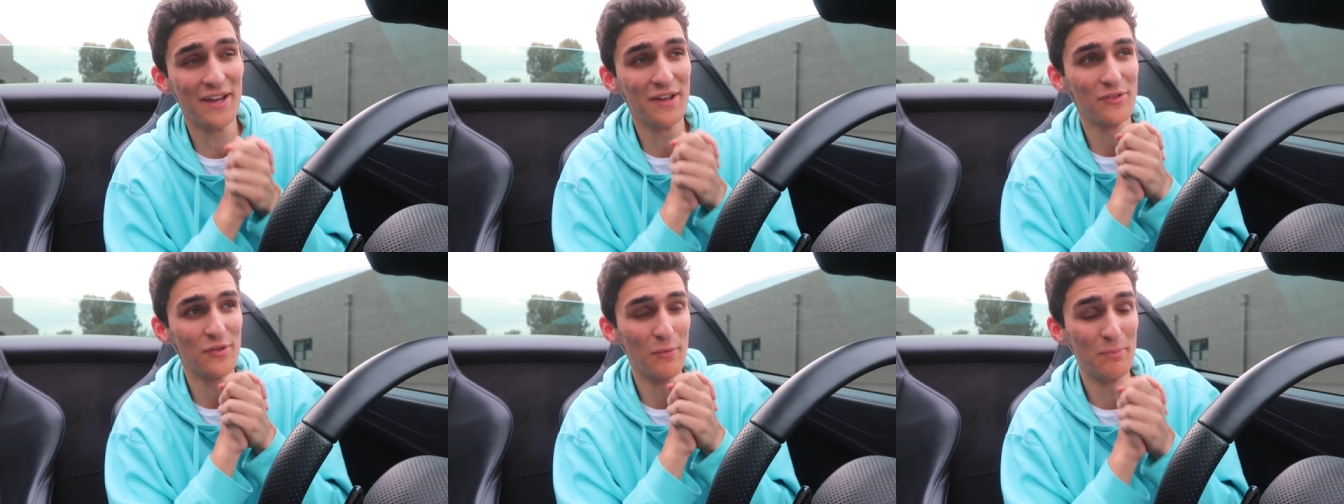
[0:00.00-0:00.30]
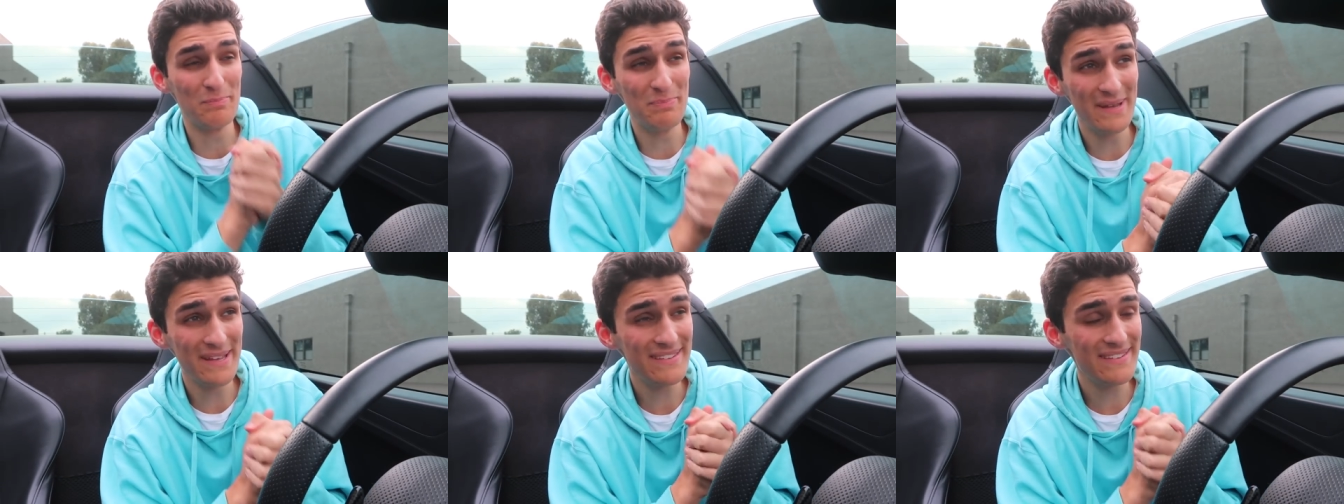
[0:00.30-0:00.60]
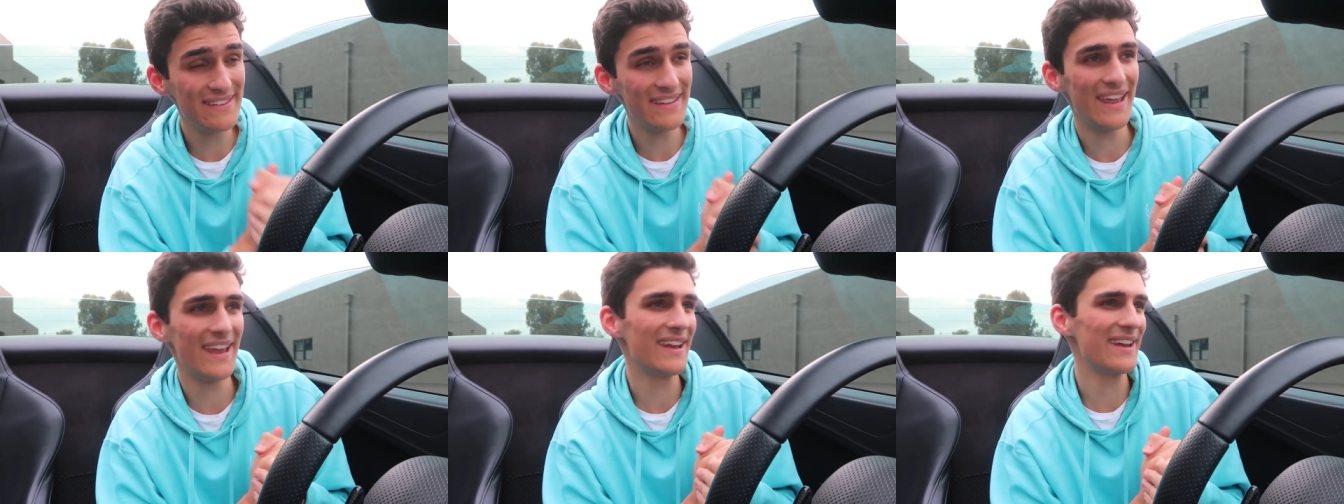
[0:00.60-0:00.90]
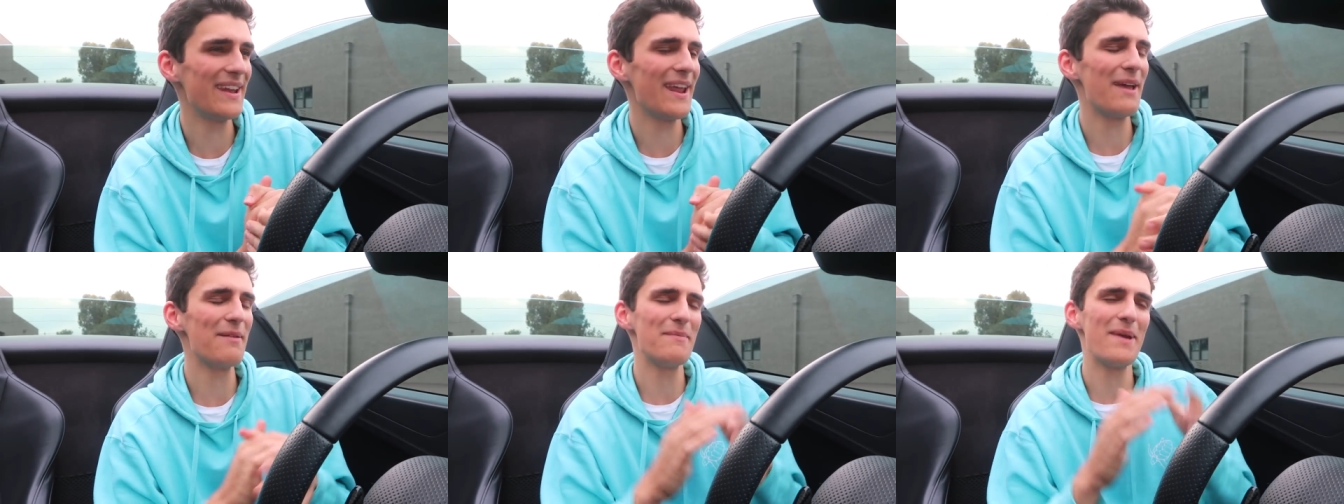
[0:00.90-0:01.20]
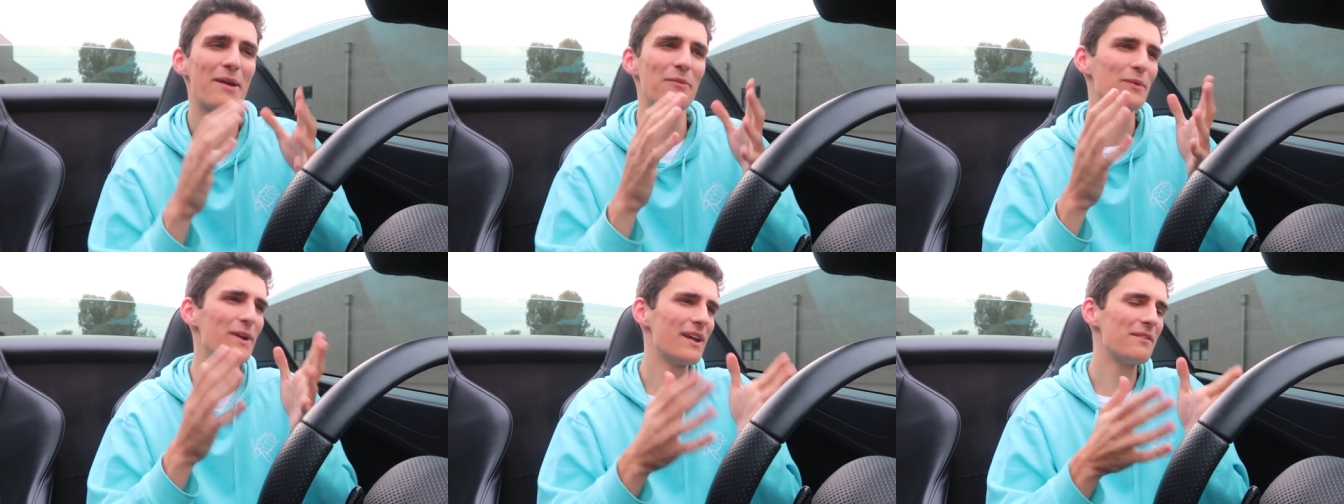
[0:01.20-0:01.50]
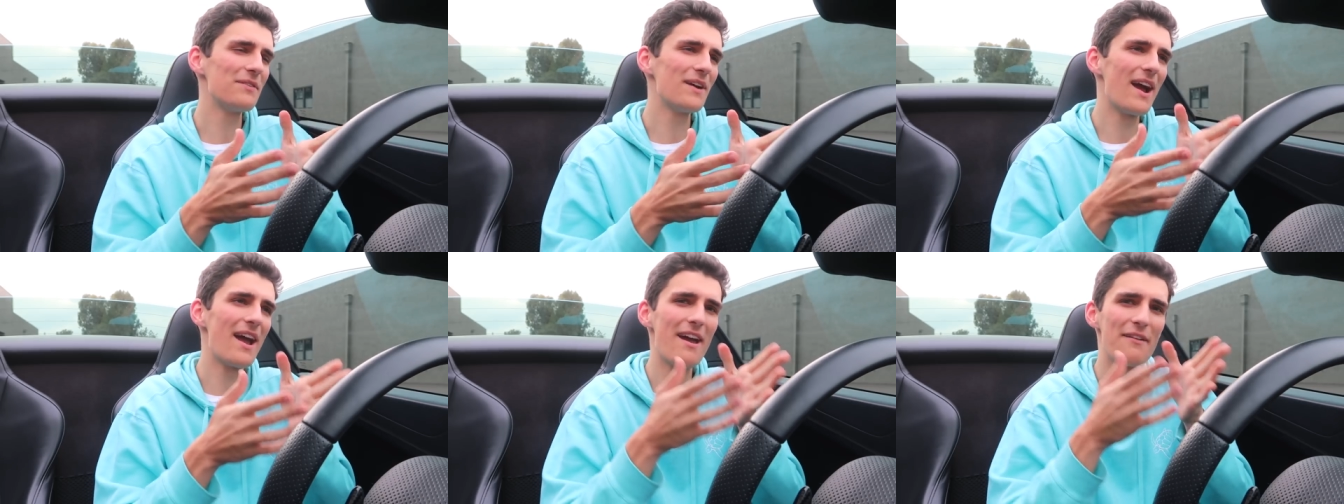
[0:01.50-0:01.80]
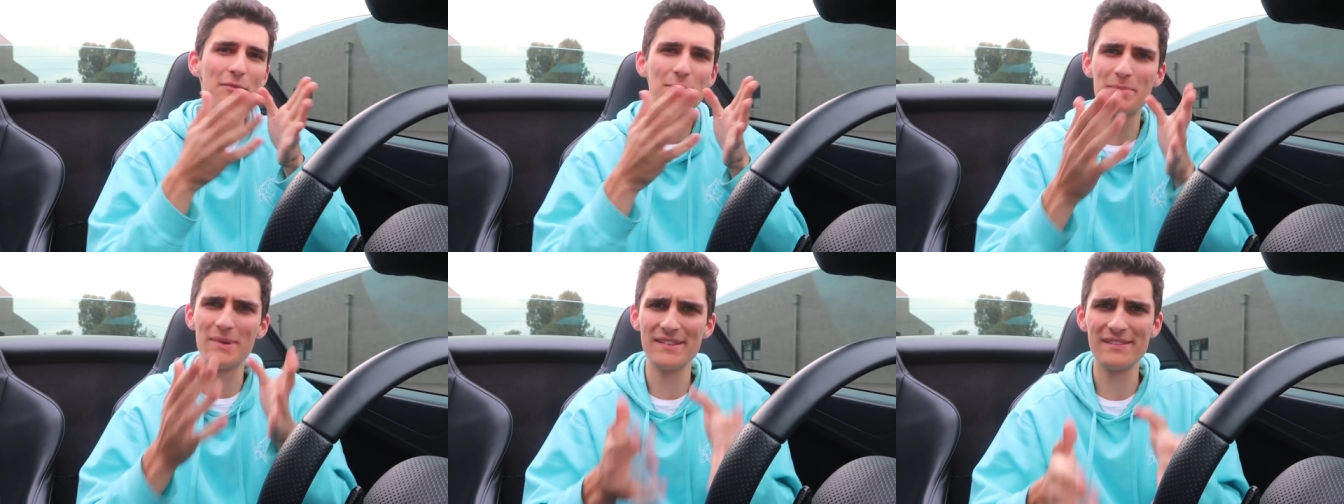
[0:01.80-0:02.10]
So busy day today. Man, whenever I
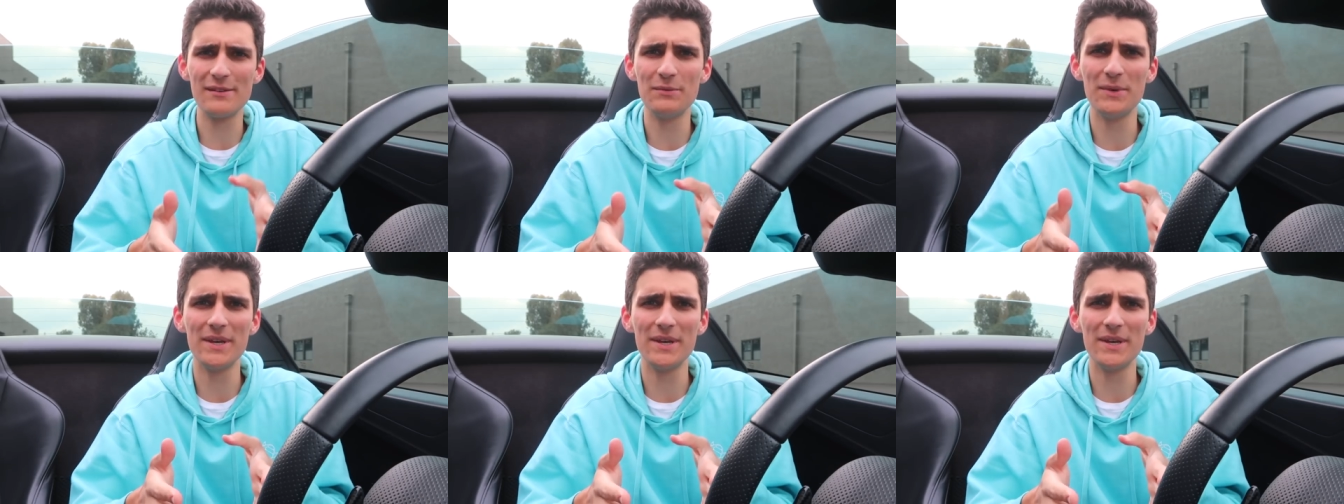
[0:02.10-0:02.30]
have a busy